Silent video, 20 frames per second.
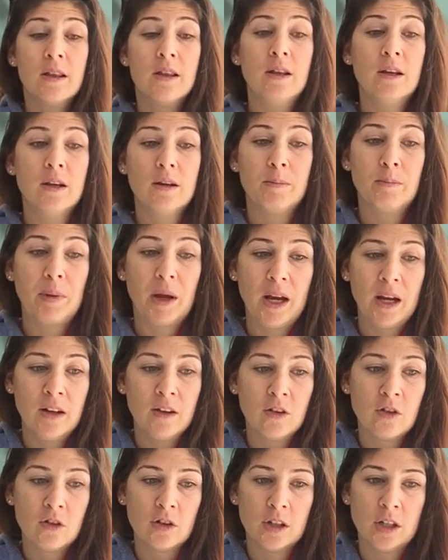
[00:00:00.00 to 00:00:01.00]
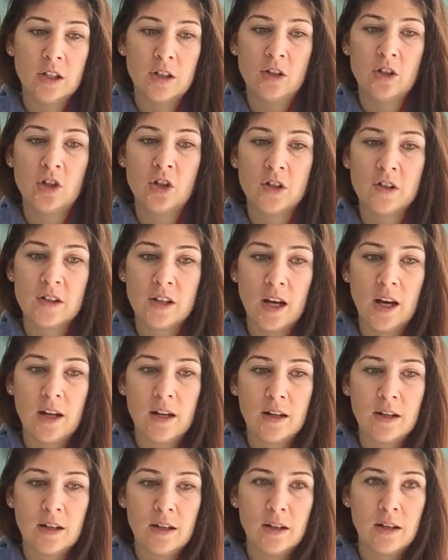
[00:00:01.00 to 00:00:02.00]
the pain started to just
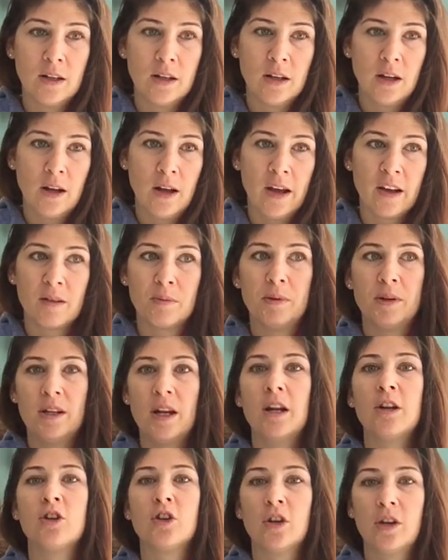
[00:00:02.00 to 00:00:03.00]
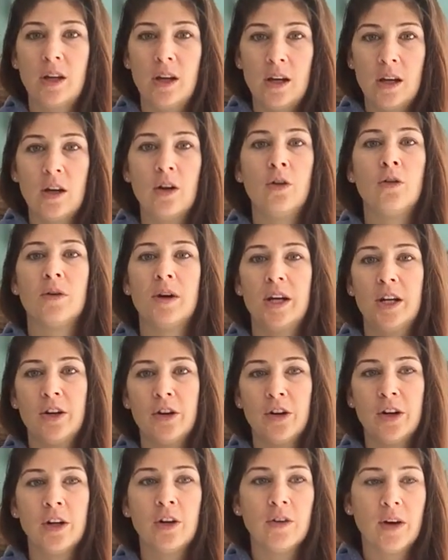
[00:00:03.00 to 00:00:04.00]
get exponentially
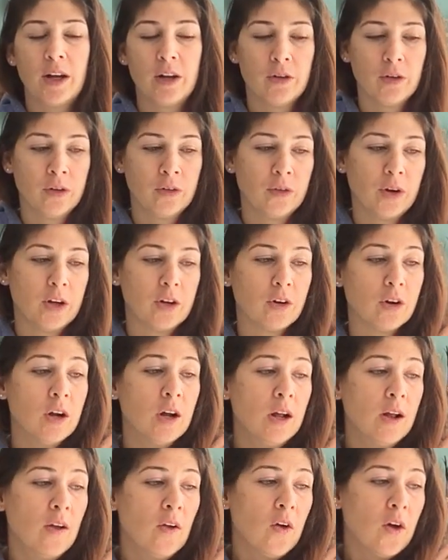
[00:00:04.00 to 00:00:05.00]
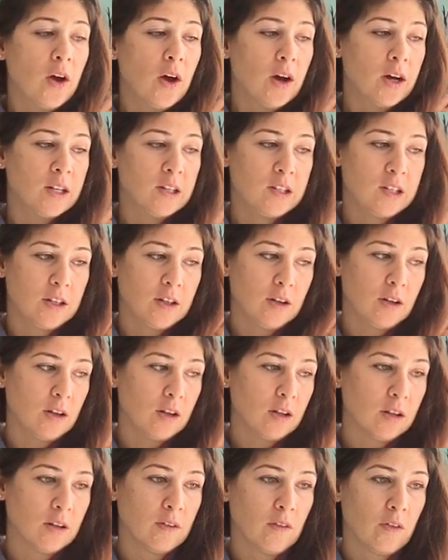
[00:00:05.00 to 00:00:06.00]
greater and greater and greater
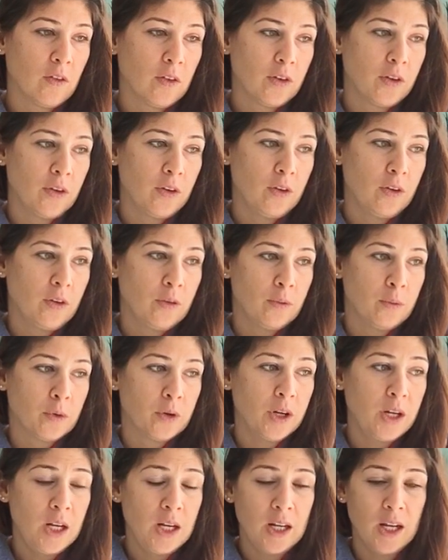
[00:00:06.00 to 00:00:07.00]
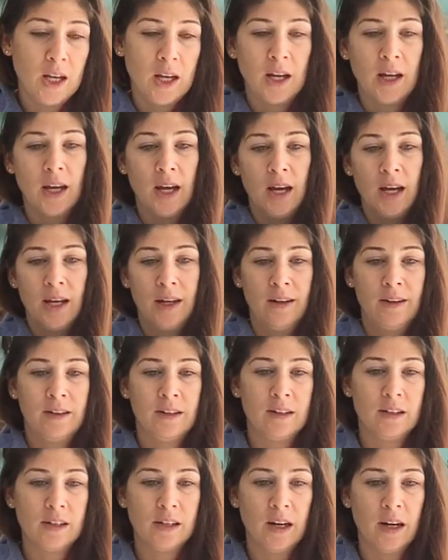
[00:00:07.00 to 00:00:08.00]
until we're eating,
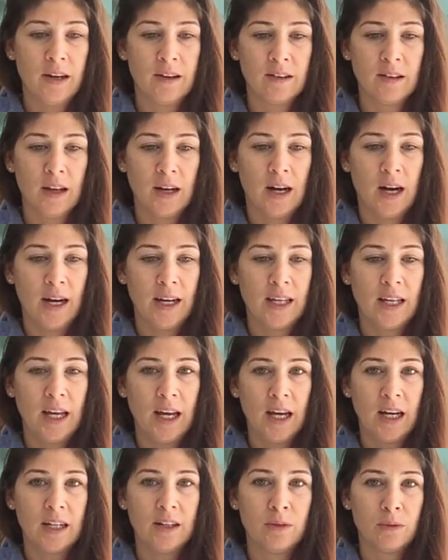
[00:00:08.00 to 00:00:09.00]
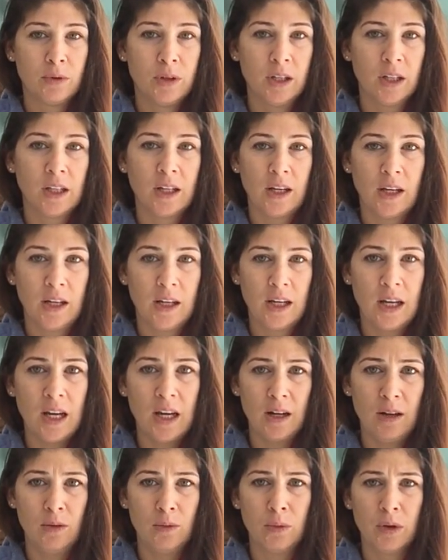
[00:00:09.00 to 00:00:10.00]
and I was like, I can't really
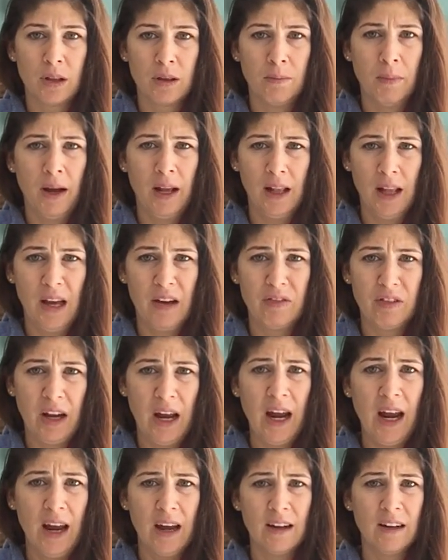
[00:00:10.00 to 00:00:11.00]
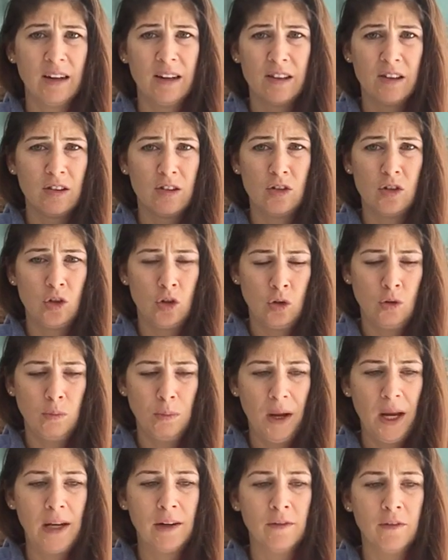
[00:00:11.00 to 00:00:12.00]
eat with my left hand. It's too
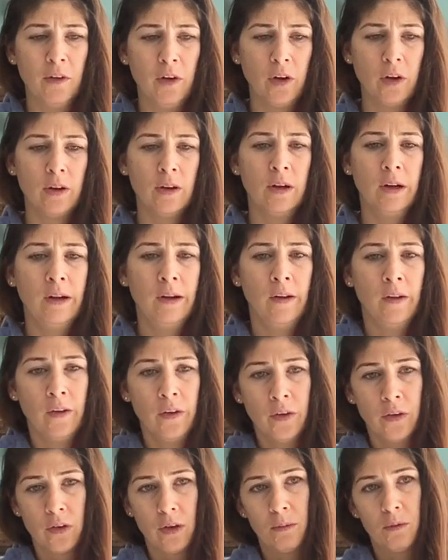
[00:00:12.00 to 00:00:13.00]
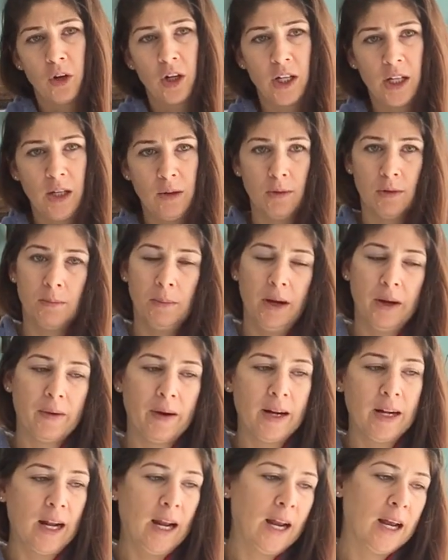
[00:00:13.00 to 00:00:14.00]
painful. So I'm trying to eat with my
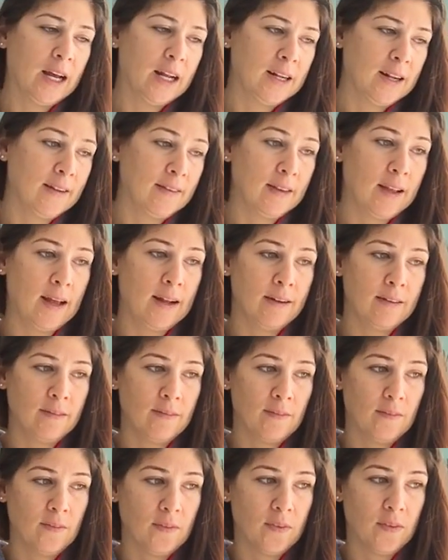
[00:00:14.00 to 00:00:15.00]
right hand, and then